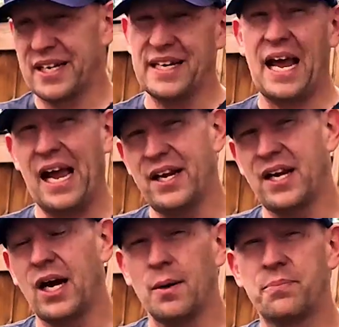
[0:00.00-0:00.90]
that can add
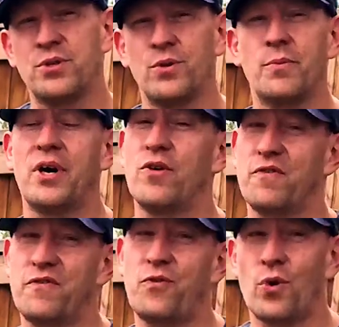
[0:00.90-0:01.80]
up to
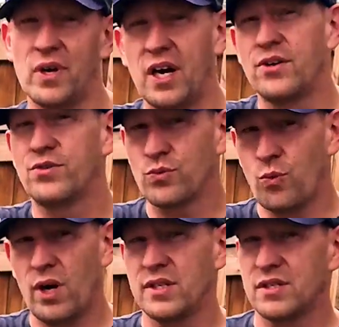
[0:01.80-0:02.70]
about 400
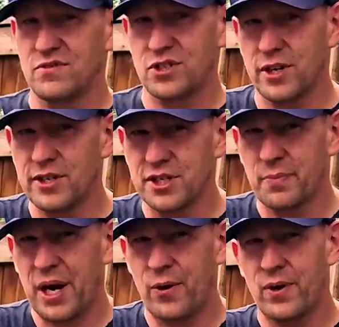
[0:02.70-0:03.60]
watts of charging
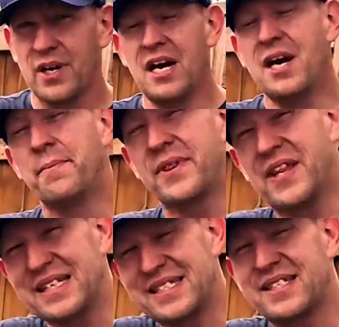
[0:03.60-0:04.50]
power, but
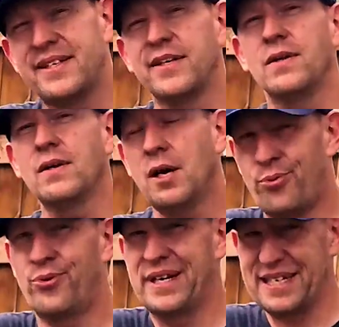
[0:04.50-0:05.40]
that's still
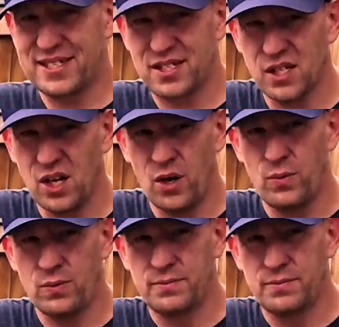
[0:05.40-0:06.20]
pretty slow.